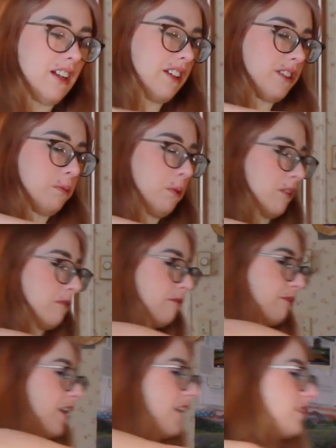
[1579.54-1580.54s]
This will be a
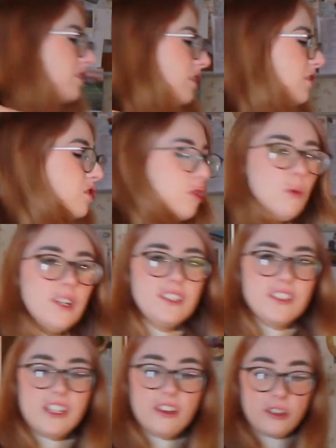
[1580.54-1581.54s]
fun
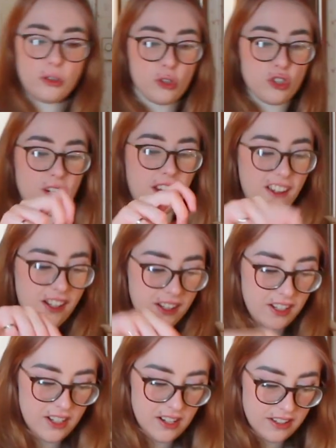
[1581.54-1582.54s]
twisty little drink
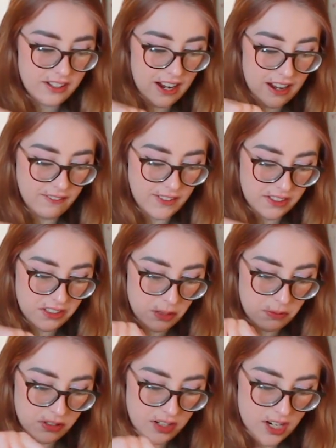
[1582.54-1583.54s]
to have in the
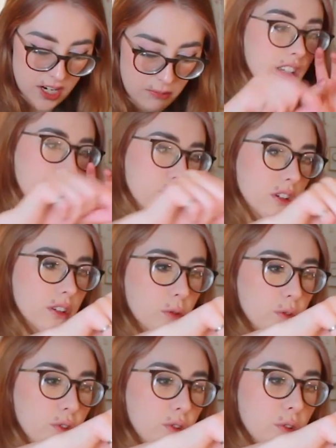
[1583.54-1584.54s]
summertime. You could,
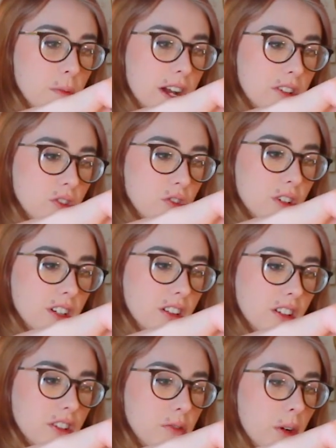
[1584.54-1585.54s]
imagine drinking
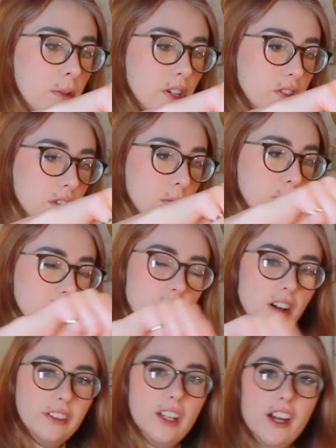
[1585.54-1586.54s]
this while watching the
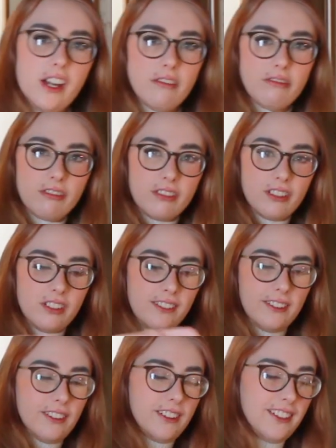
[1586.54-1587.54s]
Beyond Live.
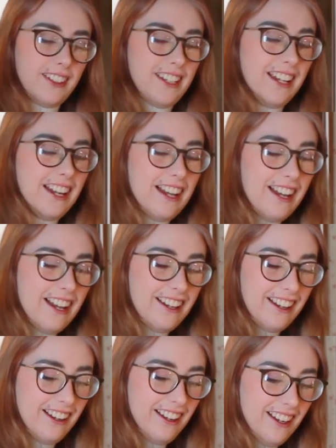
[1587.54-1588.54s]

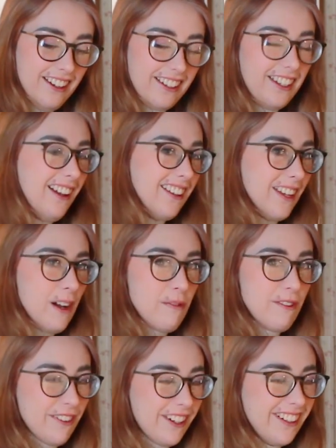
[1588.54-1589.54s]
That would
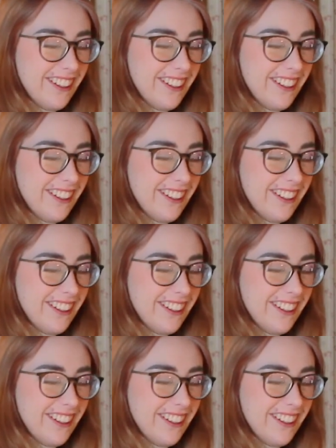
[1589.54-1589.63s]
be fun.